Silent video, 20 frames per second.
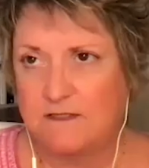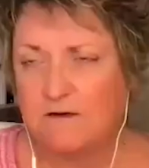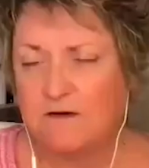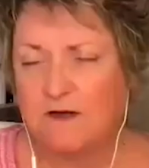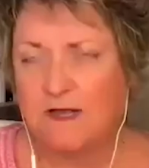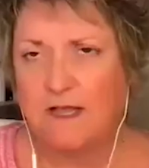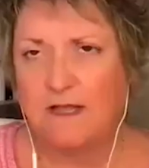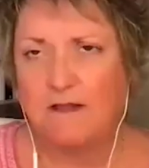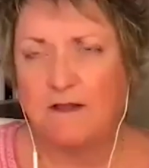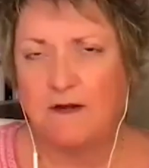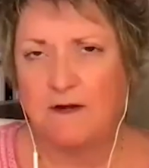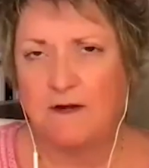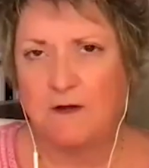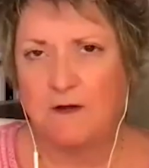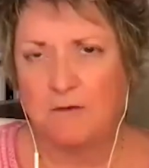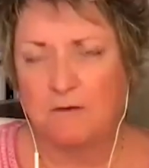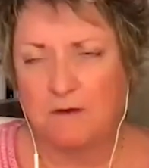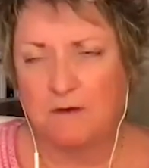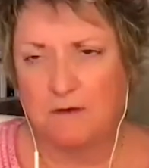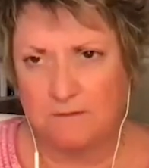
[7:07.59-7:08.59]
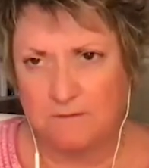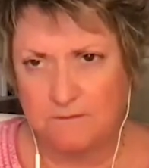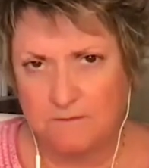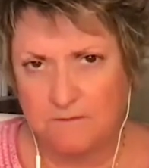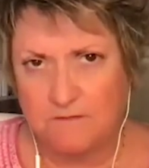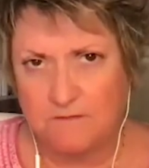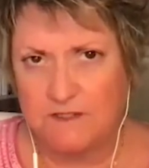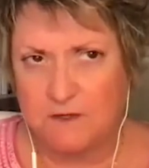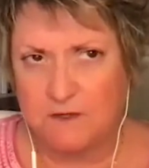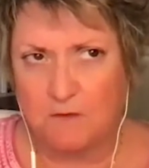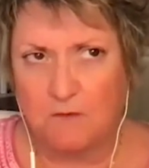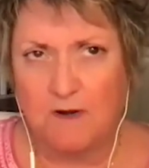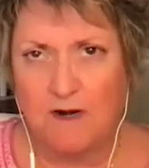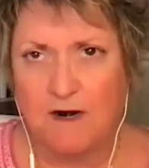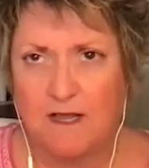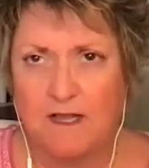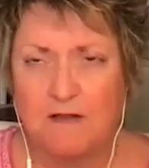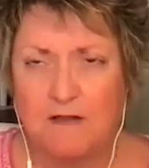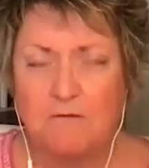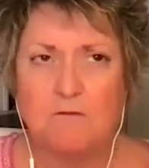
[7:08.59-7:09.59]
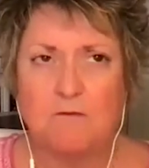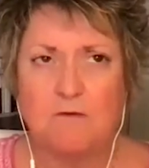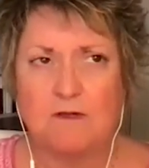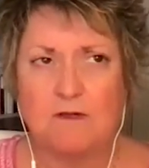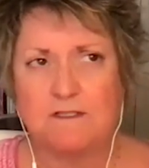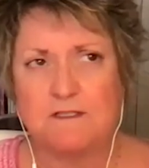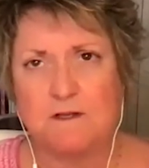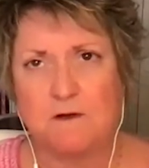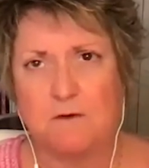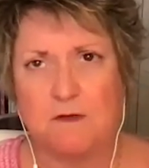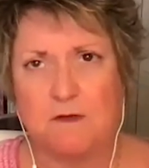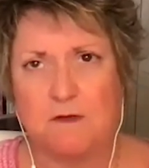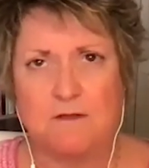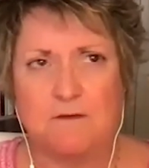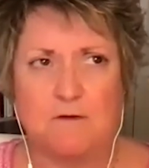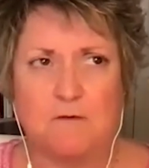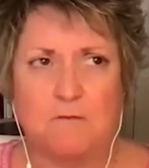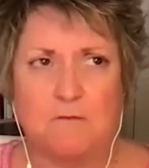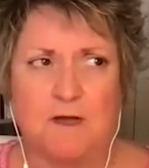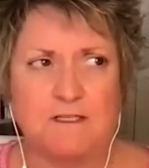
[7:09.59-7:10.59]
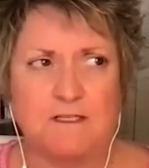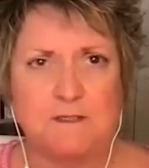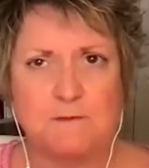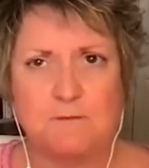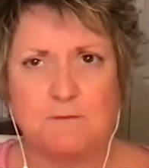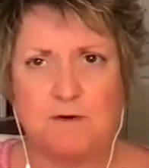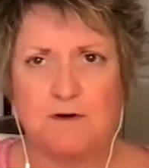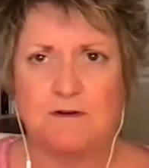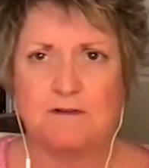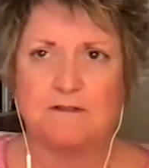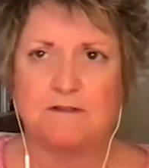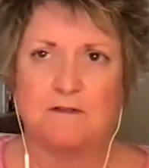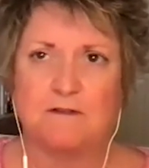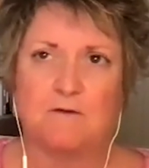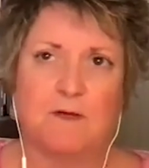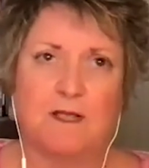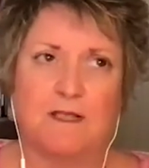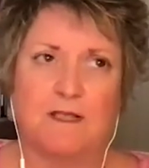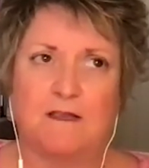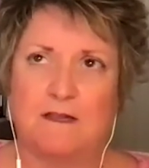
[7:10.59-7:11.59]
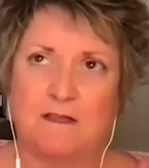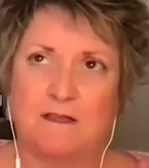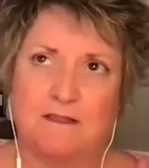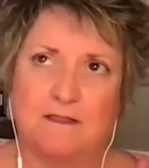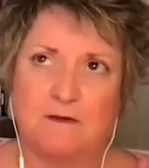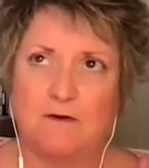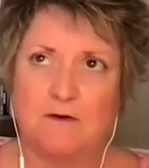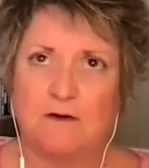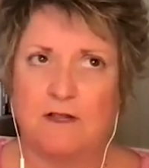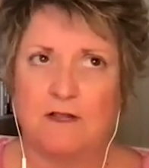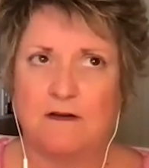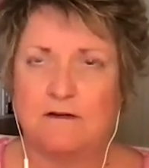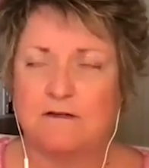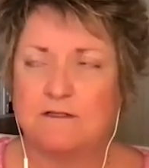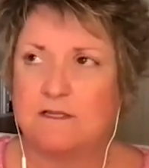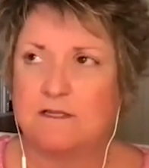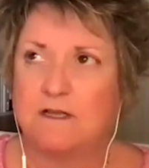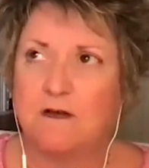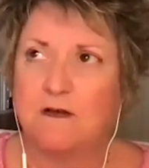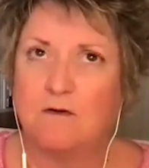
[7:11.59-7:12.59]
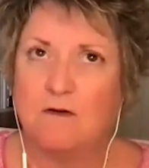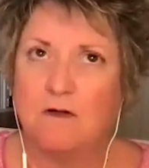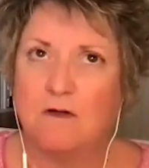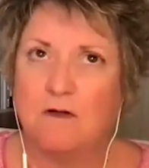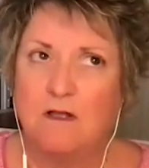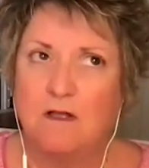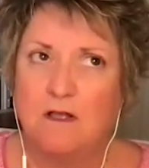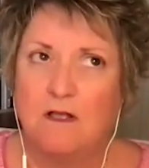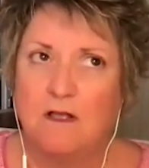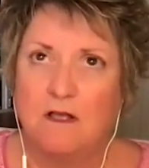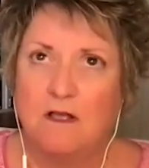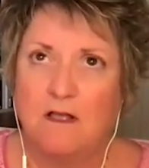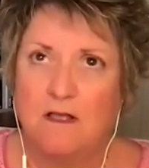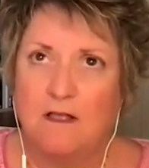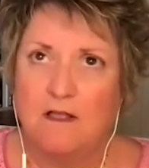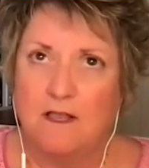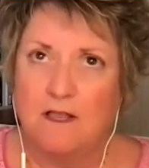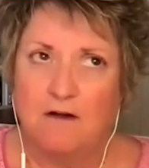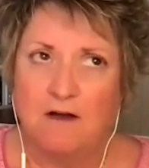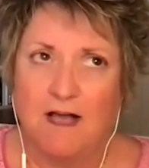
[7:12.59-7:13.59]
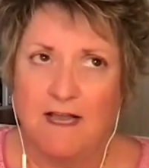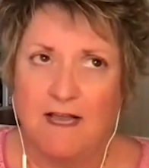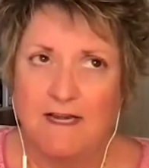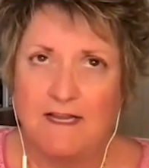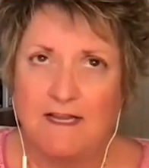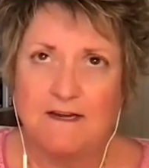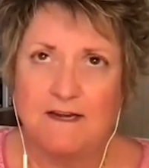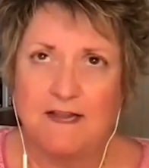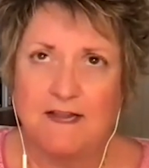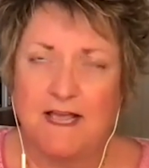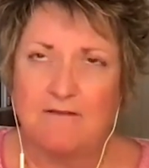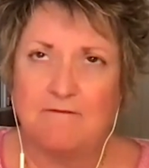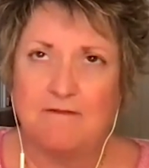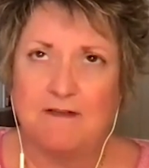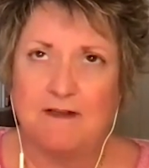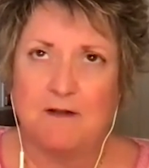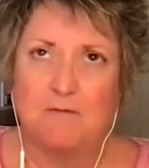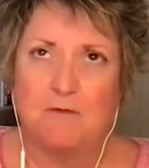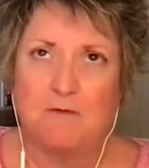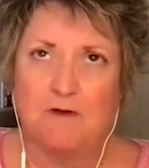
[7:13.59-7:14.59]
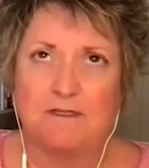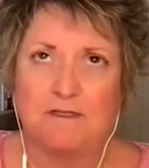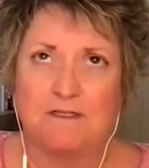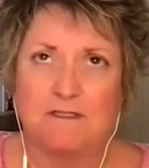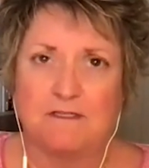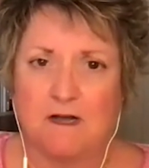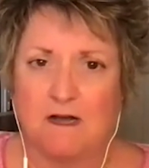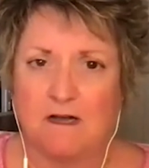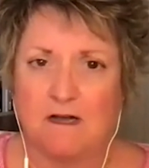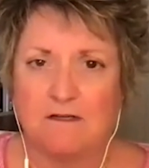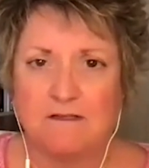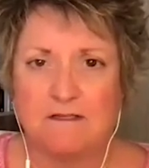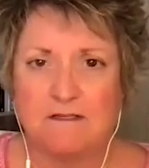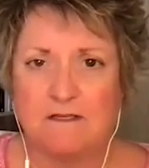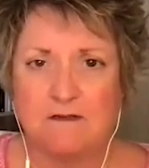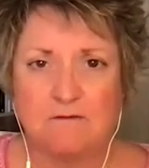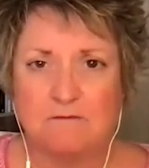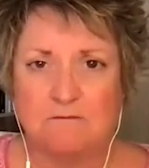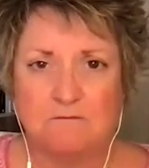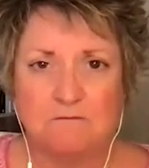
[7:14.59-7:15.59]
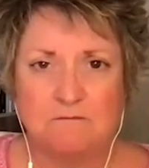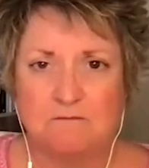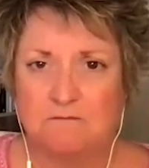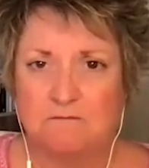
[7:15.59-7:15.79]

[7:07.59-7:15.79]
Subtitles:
So so when I was going through my spiritual awakening 30 years ago, I didn't have anyone to talk to.